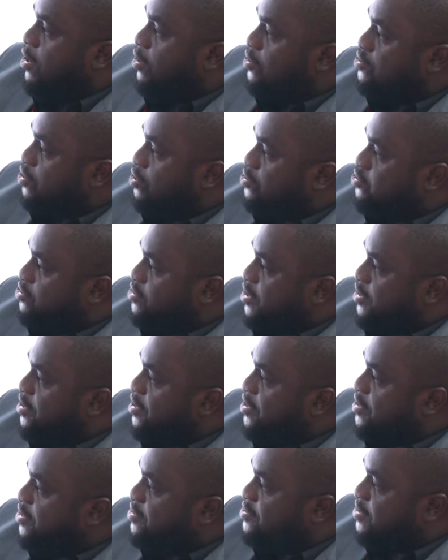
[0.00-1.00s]
Also, it can
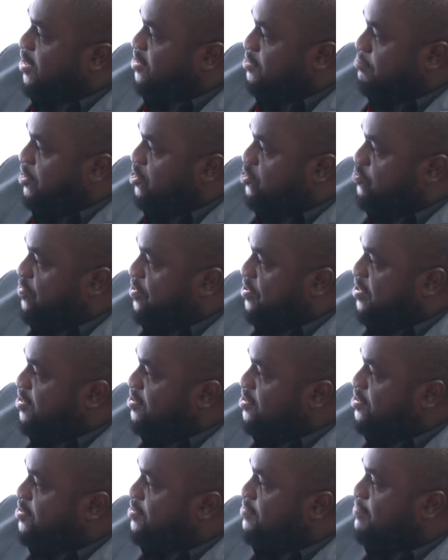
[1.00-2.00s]
increase the customer
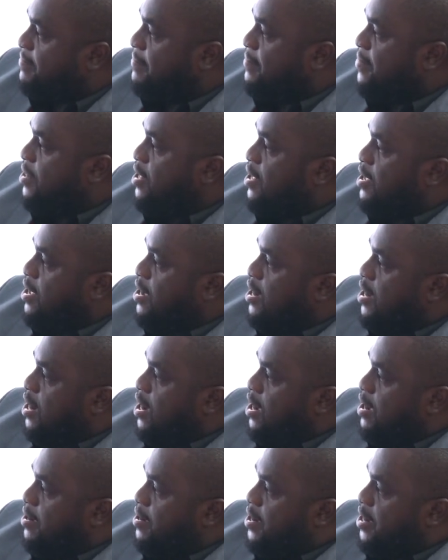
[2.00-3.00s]
experience,
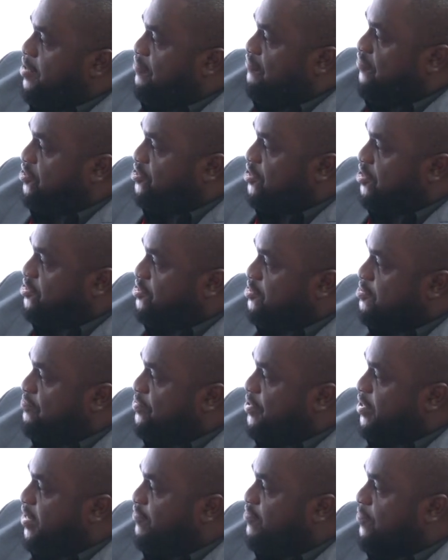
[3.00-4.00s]
efficiency in
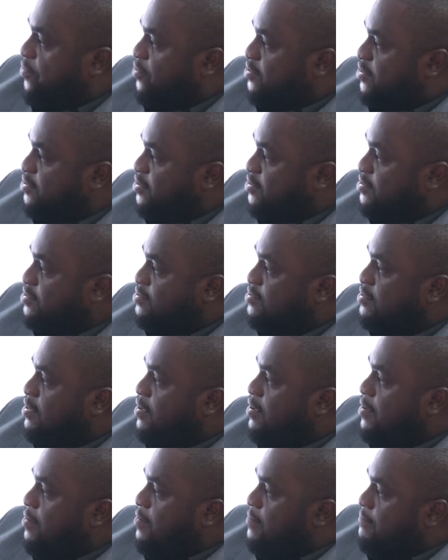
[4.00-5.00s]
pre-arrival processes,
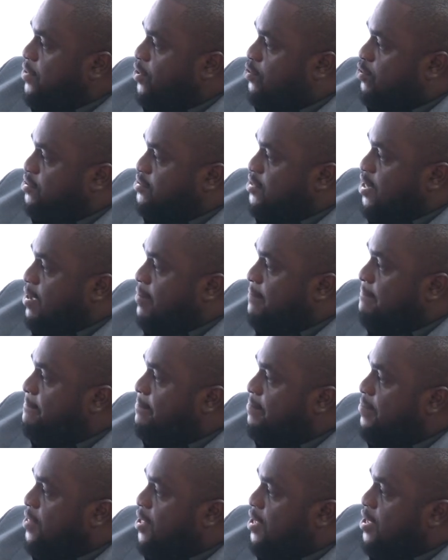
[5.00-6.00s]
because
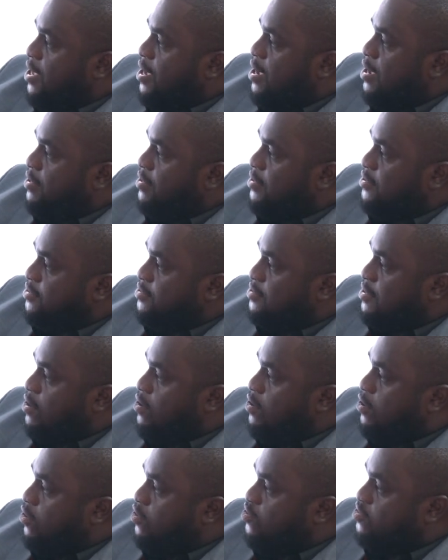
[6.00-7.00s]

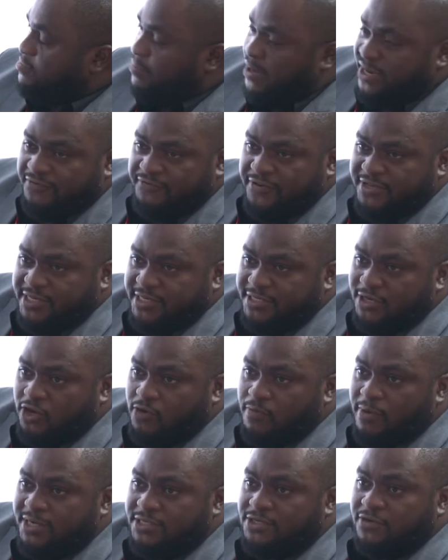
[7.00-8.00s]
all the manifest and
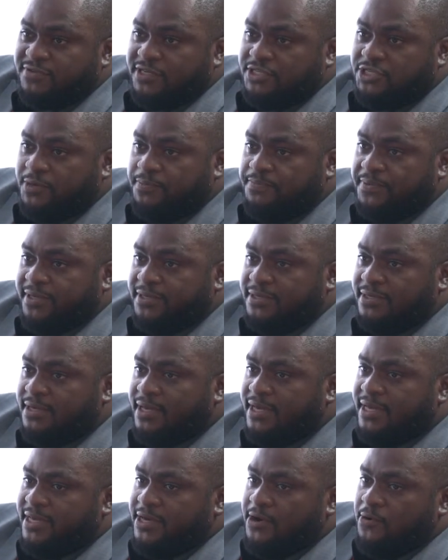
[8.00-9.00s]
document of the shipping
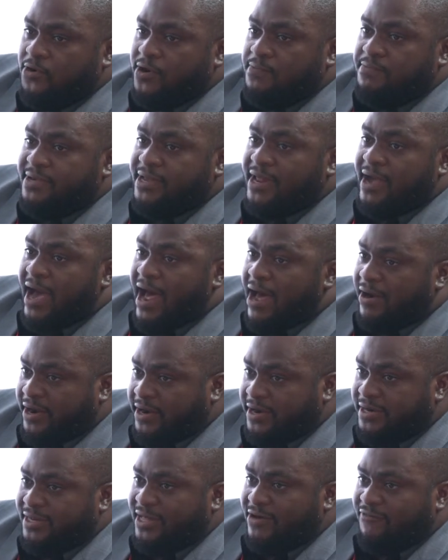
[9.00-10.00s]
will be
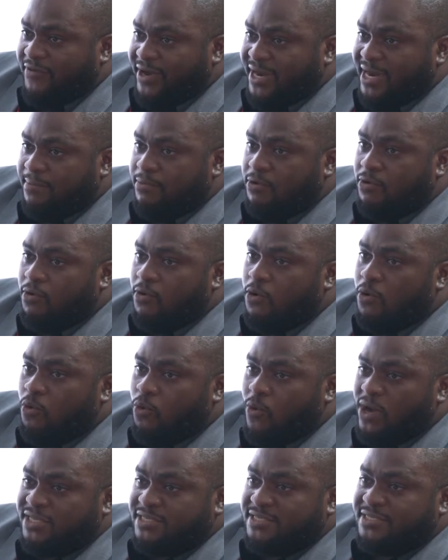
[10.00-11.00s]
readily available
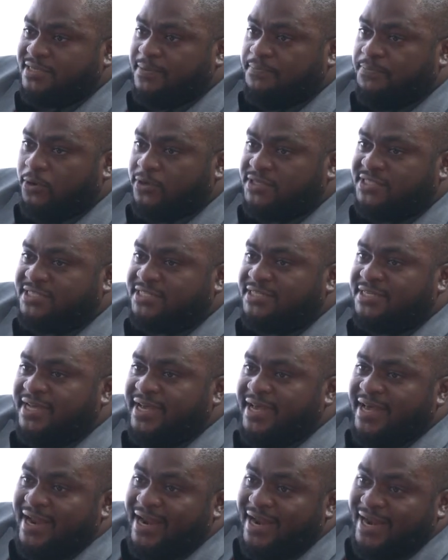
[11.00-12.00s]
once the port
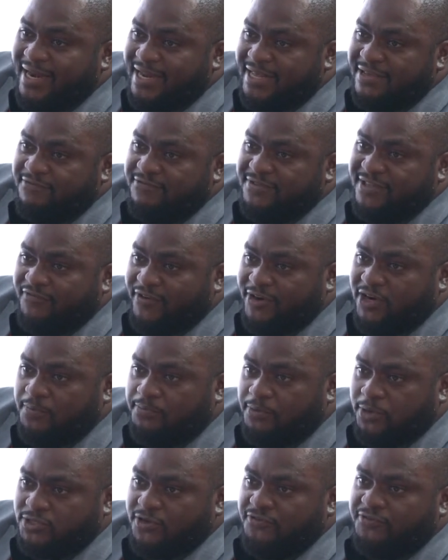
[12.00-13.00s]
leaves the final
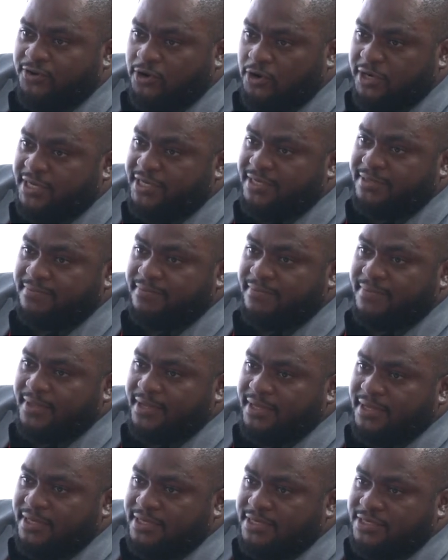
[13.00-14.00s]
port of loading.
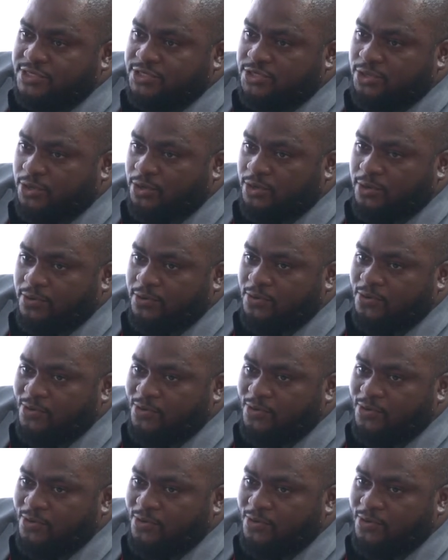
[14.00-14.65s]
So